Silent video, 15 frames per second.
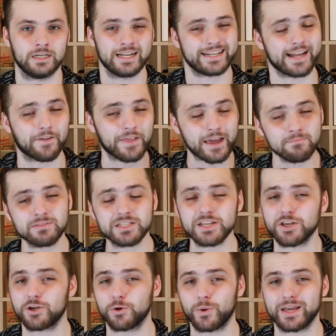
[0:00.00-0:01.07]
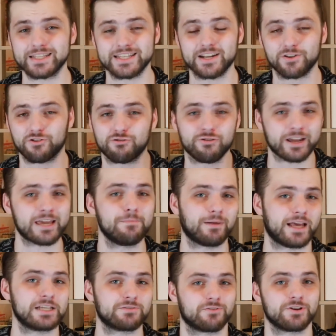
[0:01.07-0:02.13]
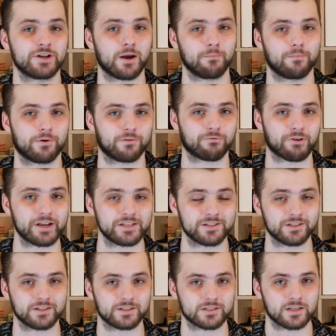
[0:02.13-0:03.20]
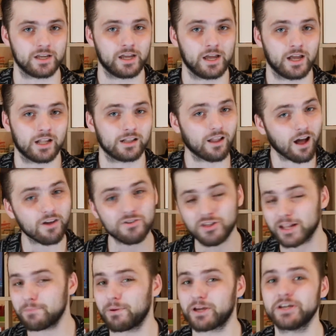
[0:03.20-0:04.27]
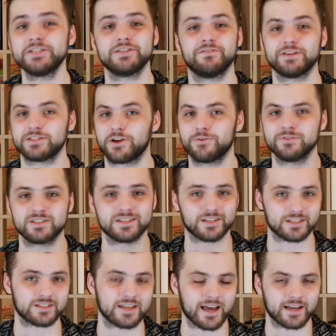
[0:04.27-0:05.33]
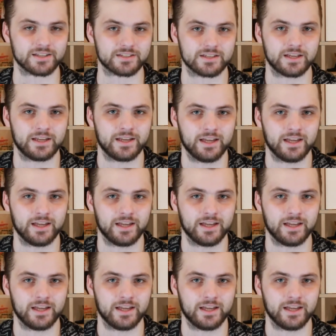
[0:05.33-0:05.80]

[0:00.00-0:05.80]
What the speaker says: Now the MCU is in a tricky place for a number of reasons, largely because of its own success.